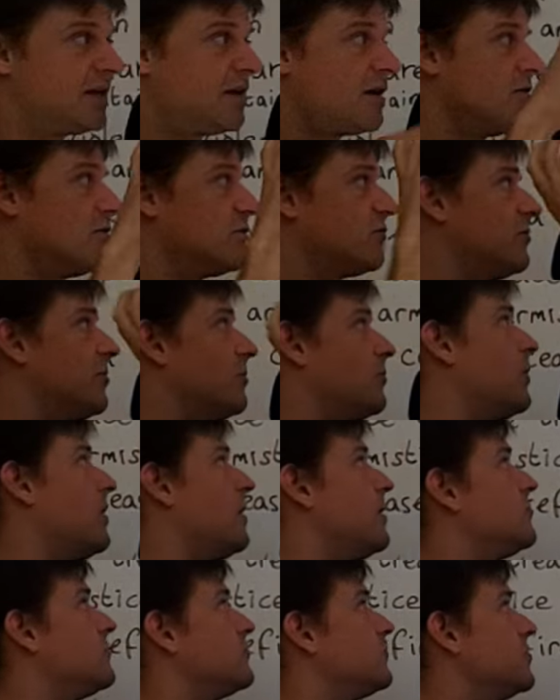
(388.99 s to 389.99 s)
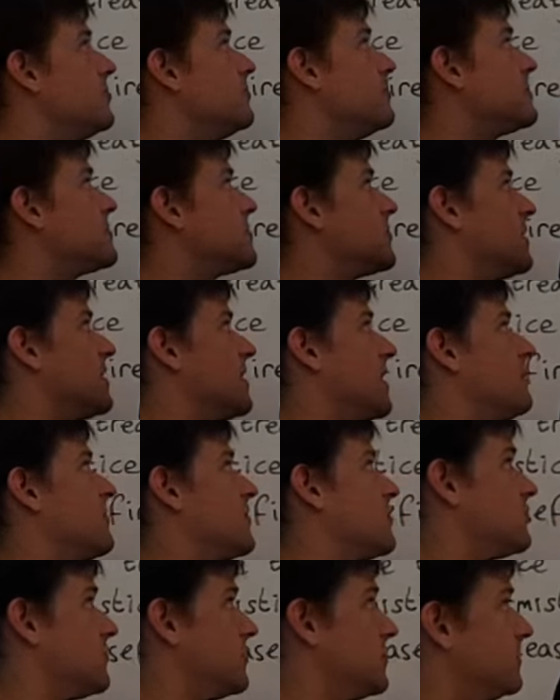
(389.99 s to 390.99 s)
It goes from one group to
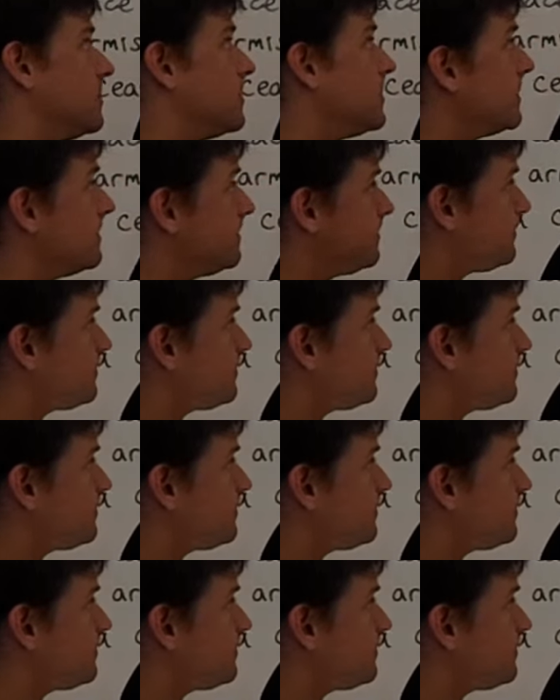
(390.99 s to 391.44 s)
another group.